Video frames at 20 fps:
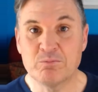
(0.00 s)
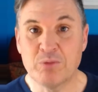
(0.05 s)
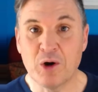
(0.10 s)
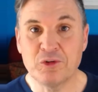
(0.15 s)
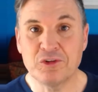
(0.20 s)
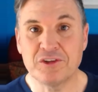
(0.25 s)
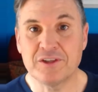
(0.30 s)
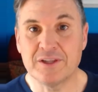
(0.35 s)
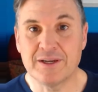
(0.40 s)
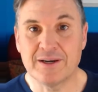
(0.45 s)

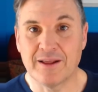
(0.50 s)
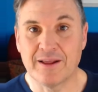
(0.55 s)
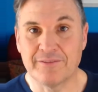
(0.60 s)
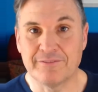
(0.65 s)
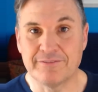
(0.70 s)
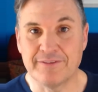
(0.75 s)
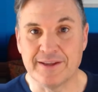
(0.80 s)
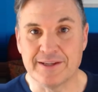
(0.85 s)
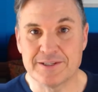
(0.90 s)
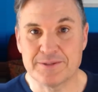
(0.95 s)
posted it
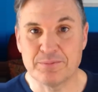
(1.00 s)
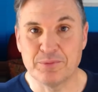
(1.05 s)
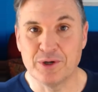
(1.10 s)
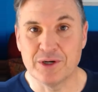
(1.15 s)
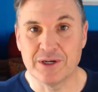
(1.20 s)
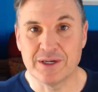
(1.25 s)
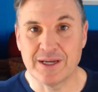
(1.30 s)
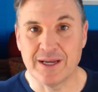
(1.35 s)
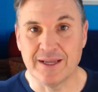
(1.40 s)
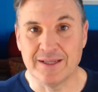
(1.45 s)
on
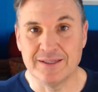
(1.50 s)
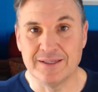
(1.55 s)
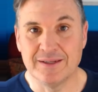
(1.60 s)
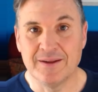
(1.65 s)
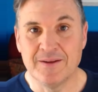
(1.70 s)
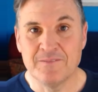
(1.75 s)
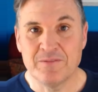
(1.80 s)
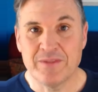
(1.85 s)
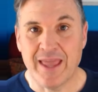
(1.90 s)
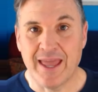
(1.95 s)
Facebook, and
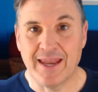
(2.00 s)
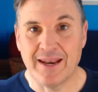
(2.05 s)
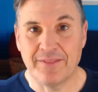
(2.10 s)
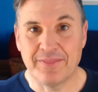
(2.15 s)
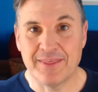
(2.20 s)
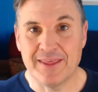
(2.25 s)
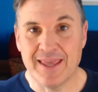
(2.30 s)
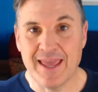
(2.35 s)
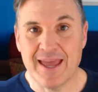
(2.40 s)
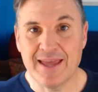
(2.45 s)

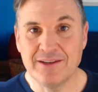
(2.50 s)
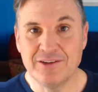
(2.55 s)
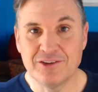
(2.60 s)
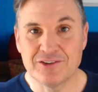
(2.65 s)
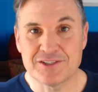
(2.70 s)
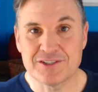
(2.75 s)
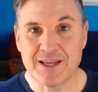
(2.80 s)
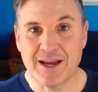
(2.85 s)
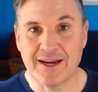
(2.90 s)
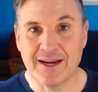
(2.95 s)
at the end
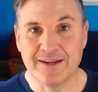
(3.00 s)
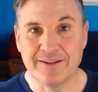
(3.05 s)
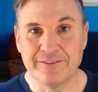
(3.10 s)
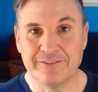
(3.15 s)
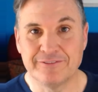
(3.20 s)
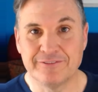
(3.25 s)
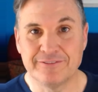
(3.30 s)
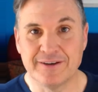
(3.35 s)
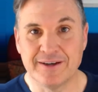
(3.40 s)
just kind of